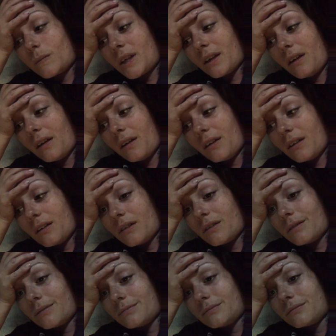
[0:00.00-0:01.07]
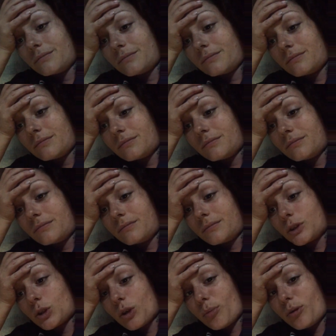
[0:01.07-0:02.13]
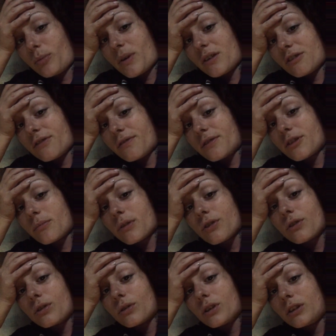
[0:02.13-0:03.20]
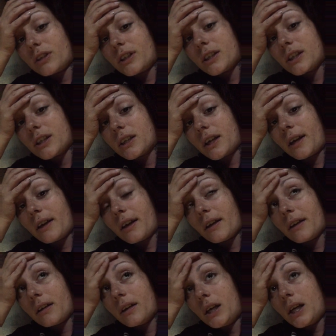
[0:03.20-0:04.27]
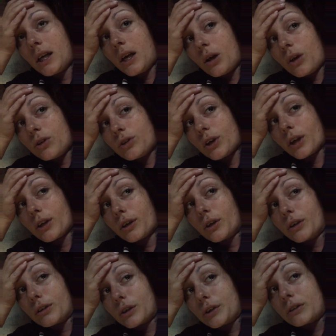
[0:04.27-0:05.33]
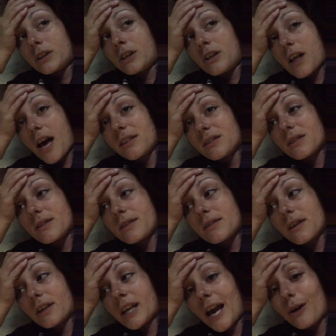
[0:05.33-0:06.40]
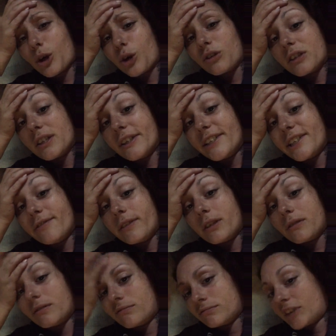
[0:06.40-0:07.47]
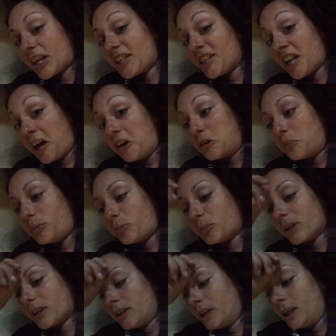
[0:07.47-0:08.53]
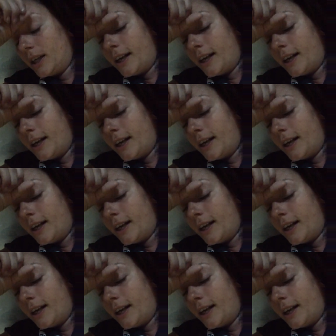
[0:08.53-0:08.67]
And so I put myself in the methadone clinic and took classes on how to grieve, and they didn't help, but